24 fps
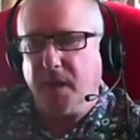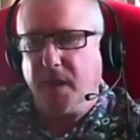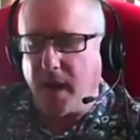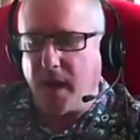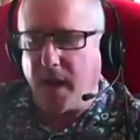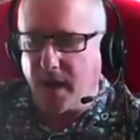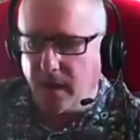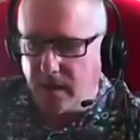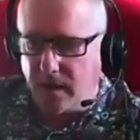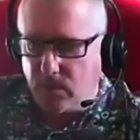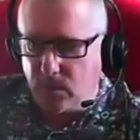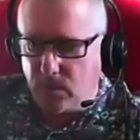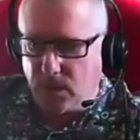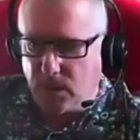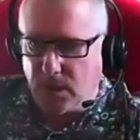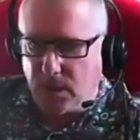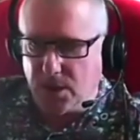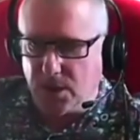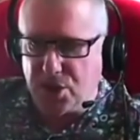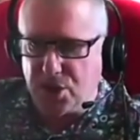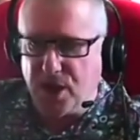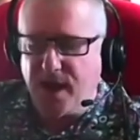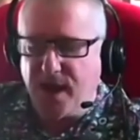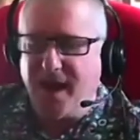In other
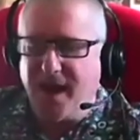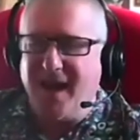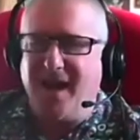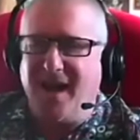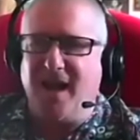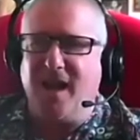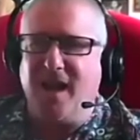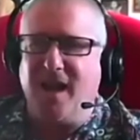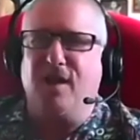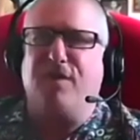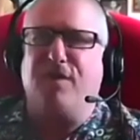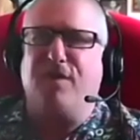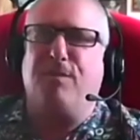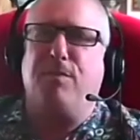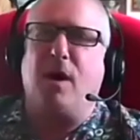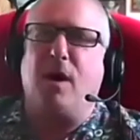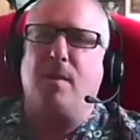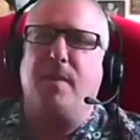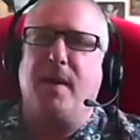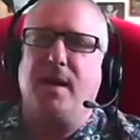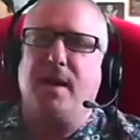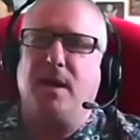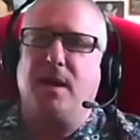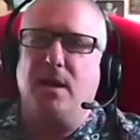words, if by
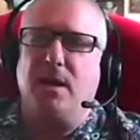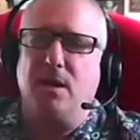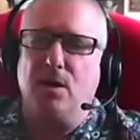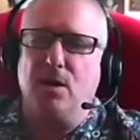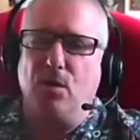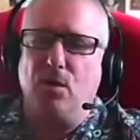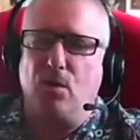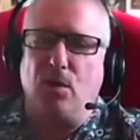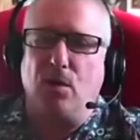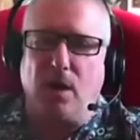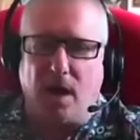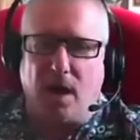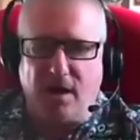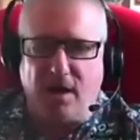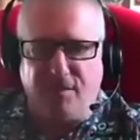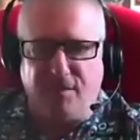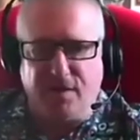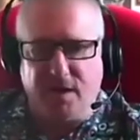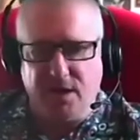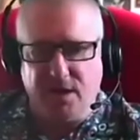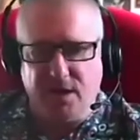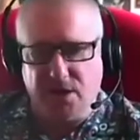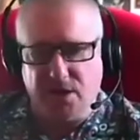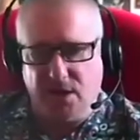making your life
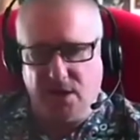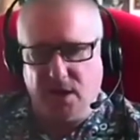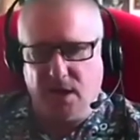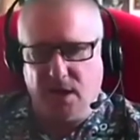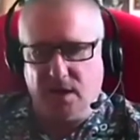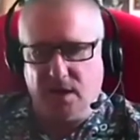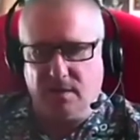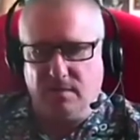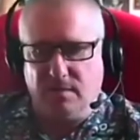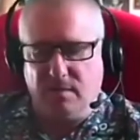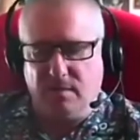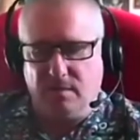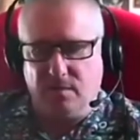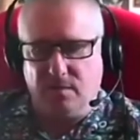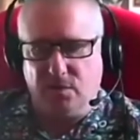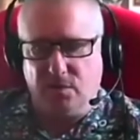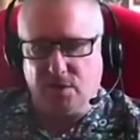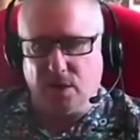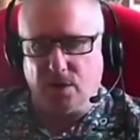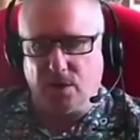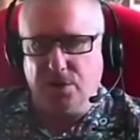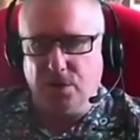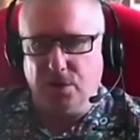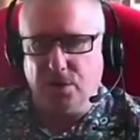easier
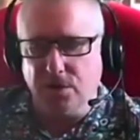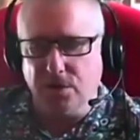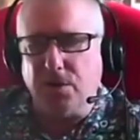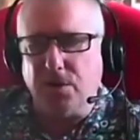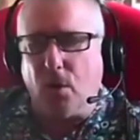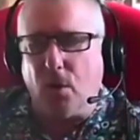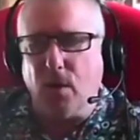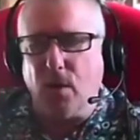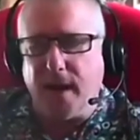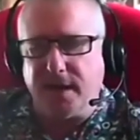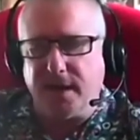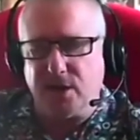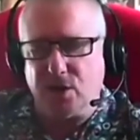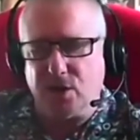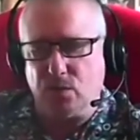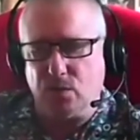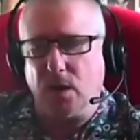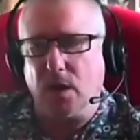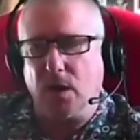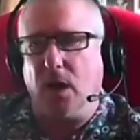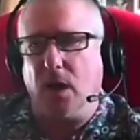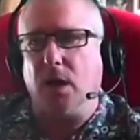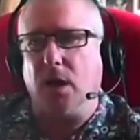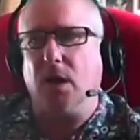so you do less
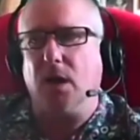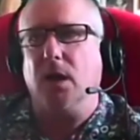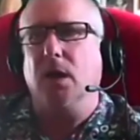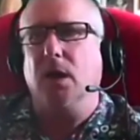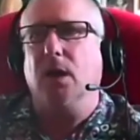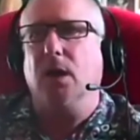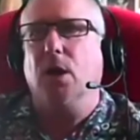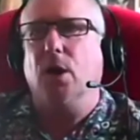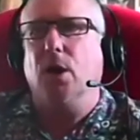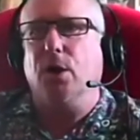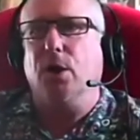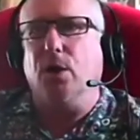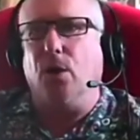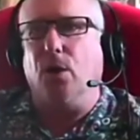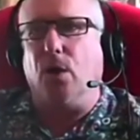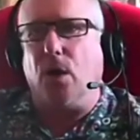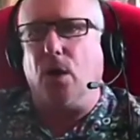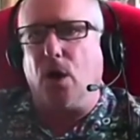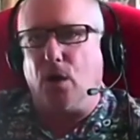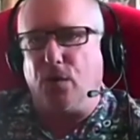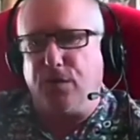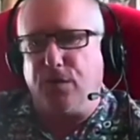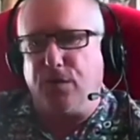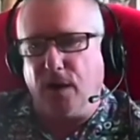work, you're
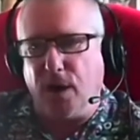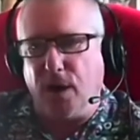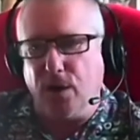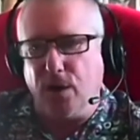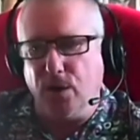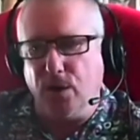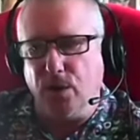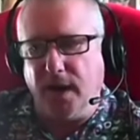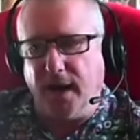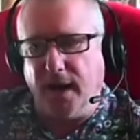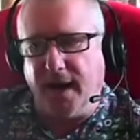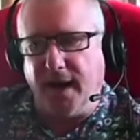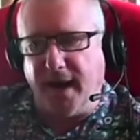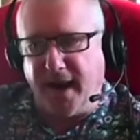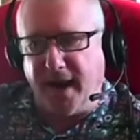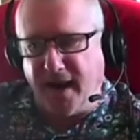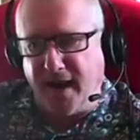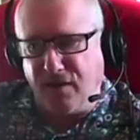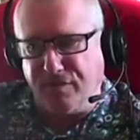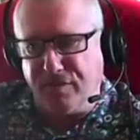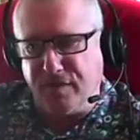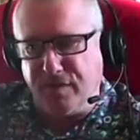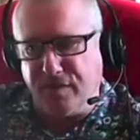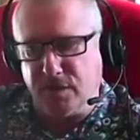offloading
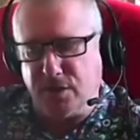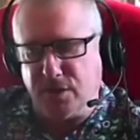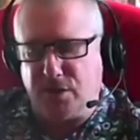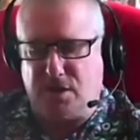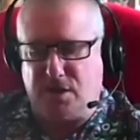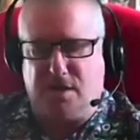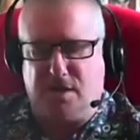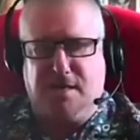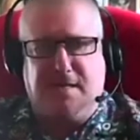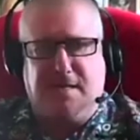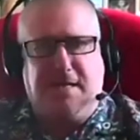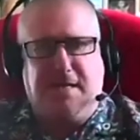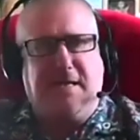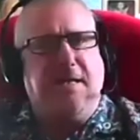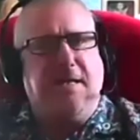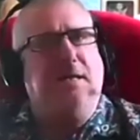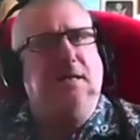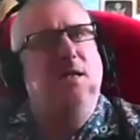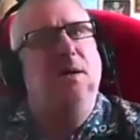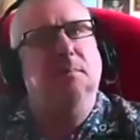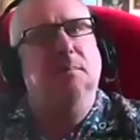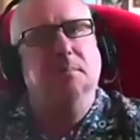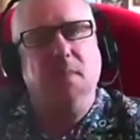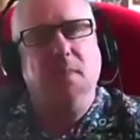effort
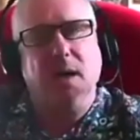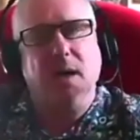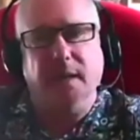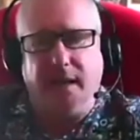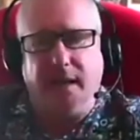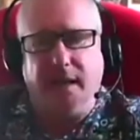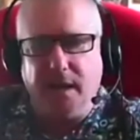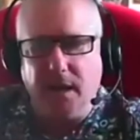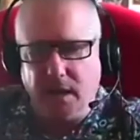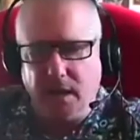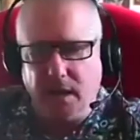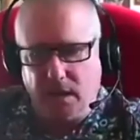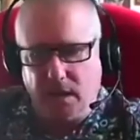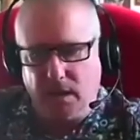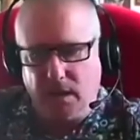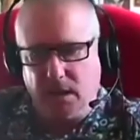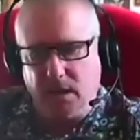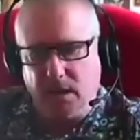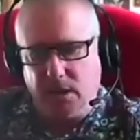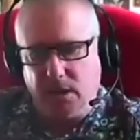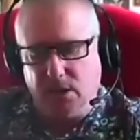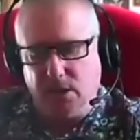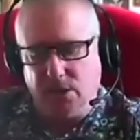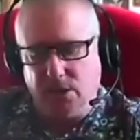and money
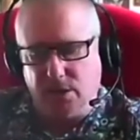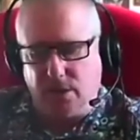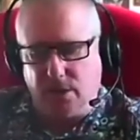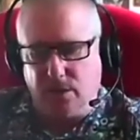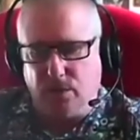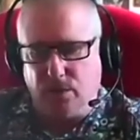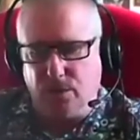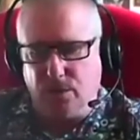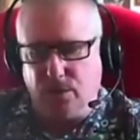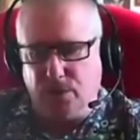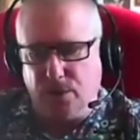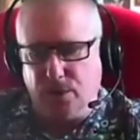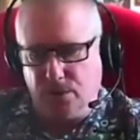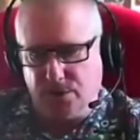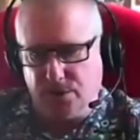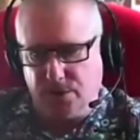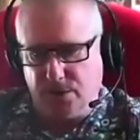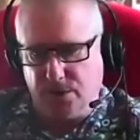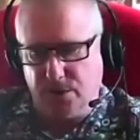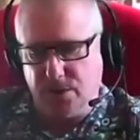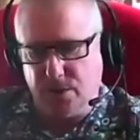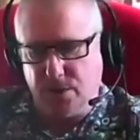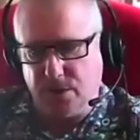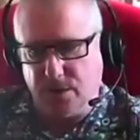to your
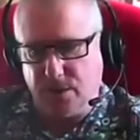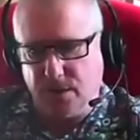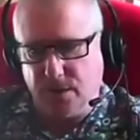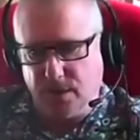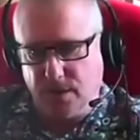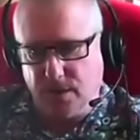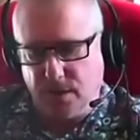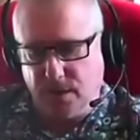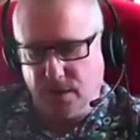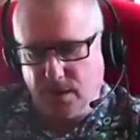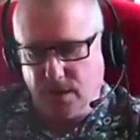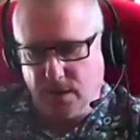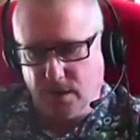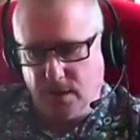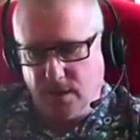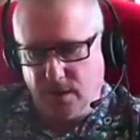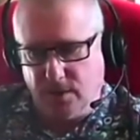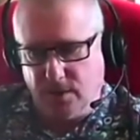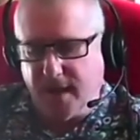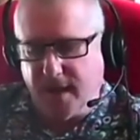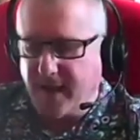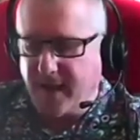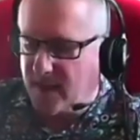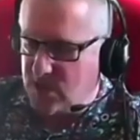users, then